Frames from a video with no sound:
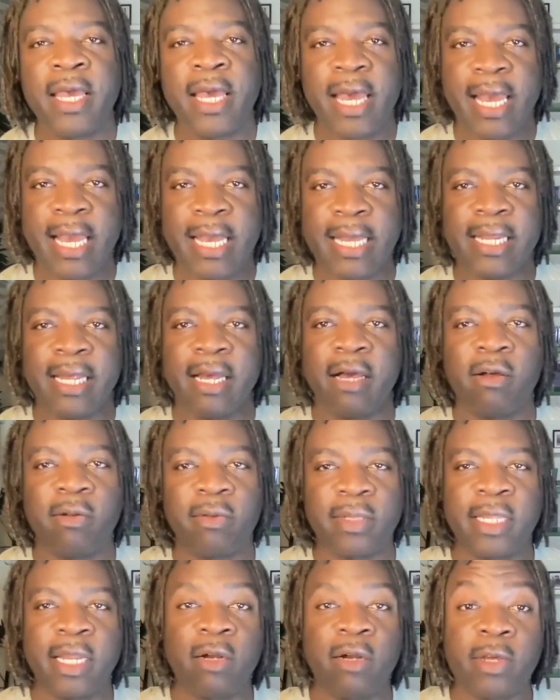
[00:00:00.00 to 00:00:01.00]
and
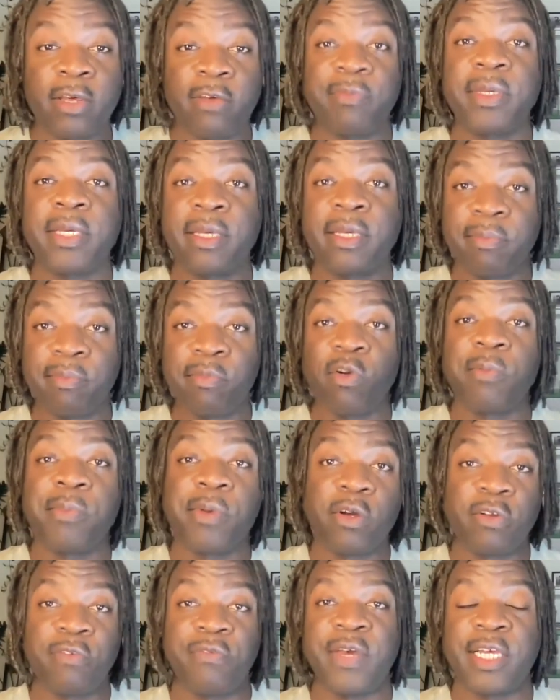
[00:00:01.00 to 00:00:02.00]
that'll give me more
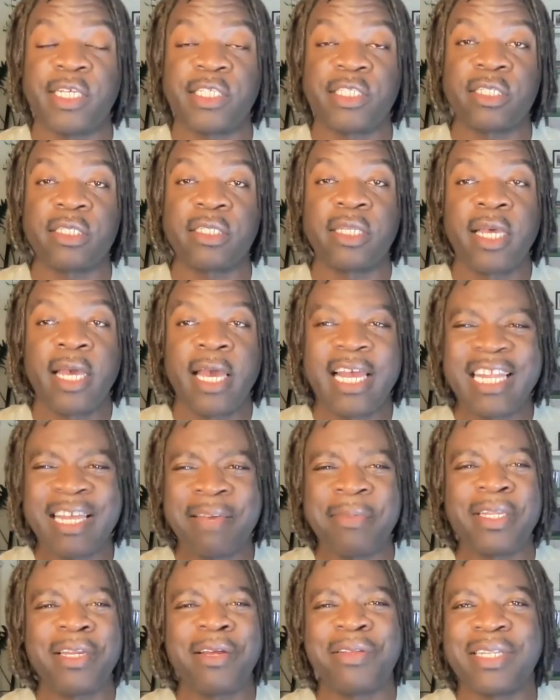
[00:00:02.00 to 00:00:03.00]
motivation and let
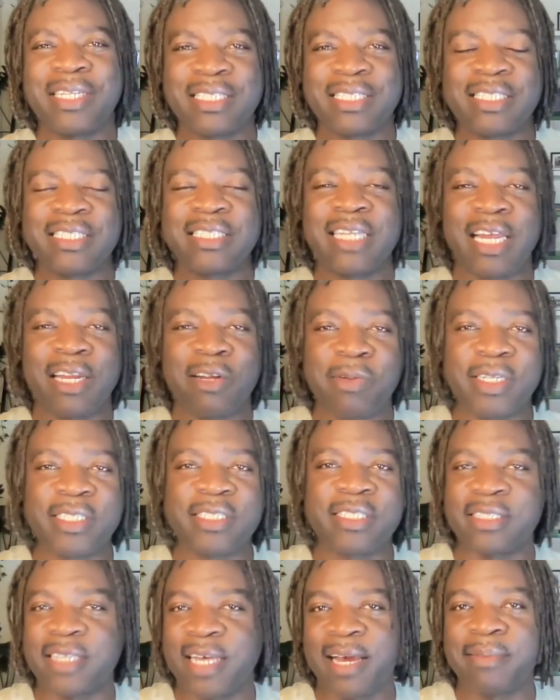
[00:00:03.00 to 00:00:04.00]
me know this is not a waste
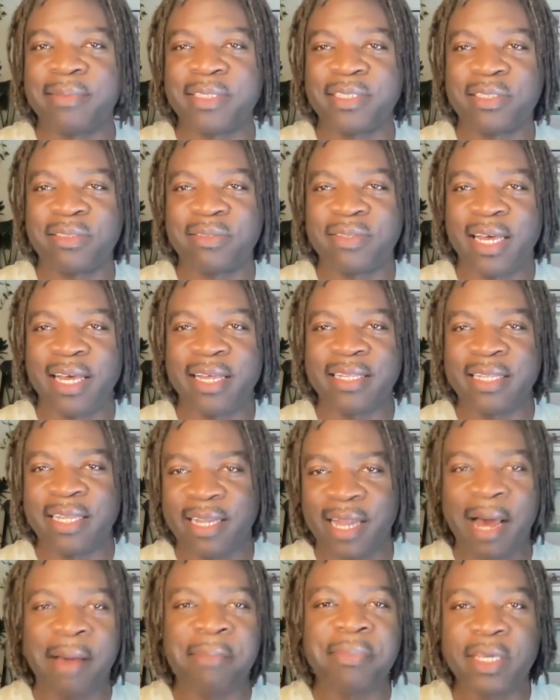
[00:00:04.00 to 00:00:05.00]
of time to do that, that
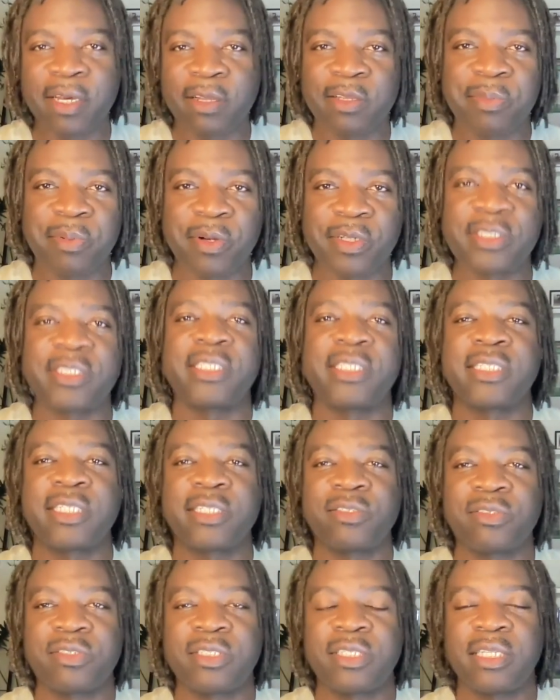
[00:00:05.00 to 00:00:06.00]
I'm the only person that's
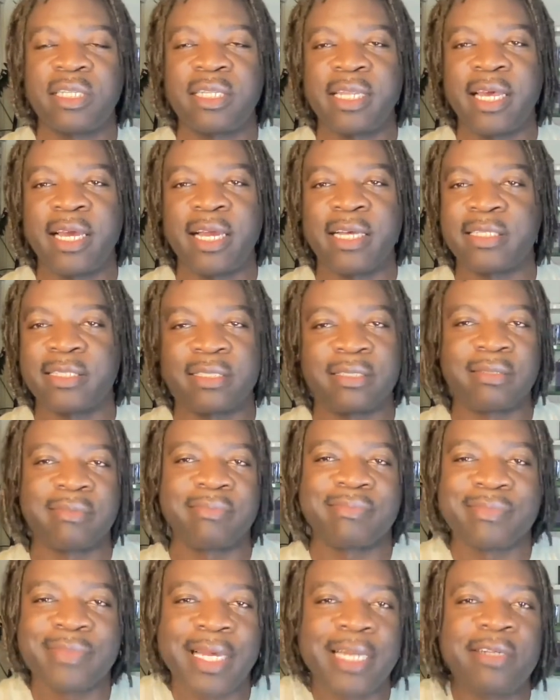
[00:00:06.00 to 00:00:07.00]
interested in that, because
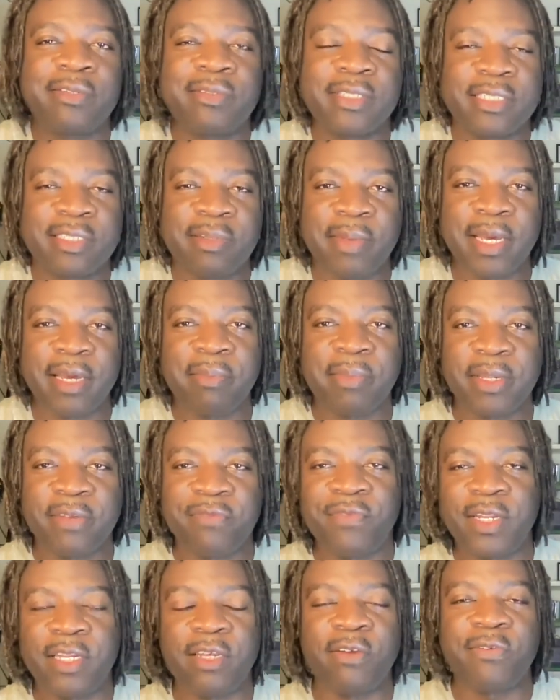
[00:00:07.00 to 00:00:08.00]
I don't need to make a
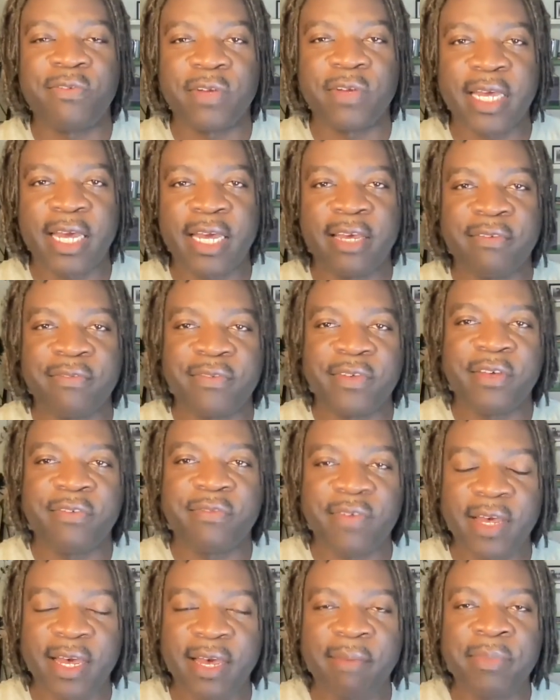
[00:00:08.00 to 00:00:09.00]
video for that if
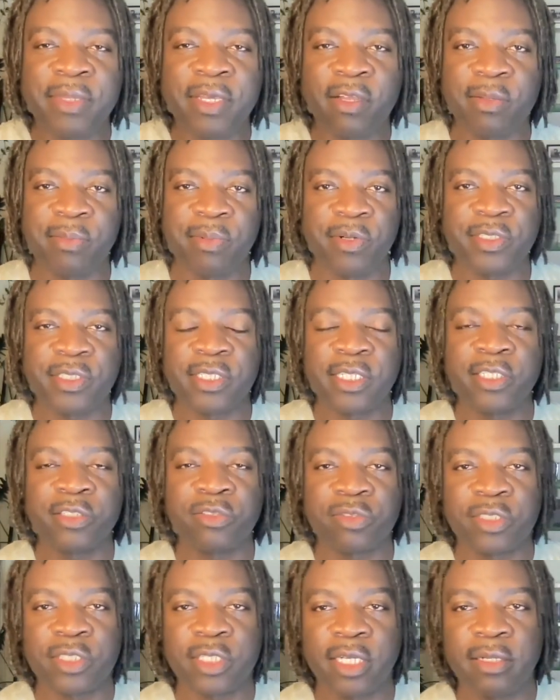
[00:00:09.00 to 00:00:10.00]
I'm the only person
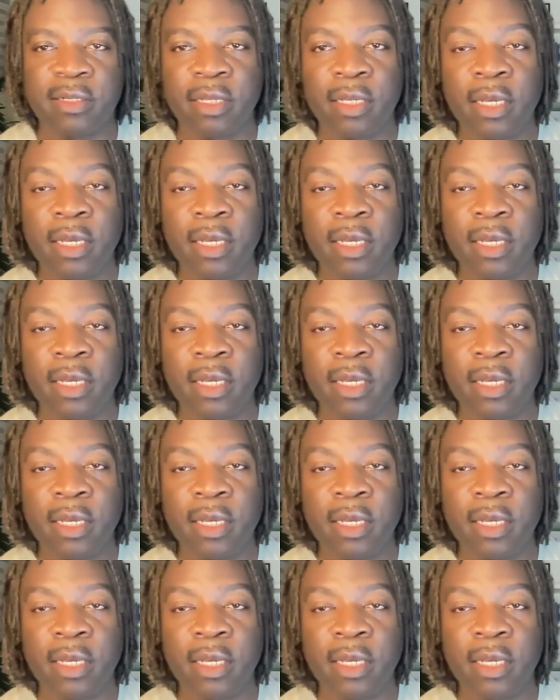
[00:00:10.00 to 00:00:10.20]
interested.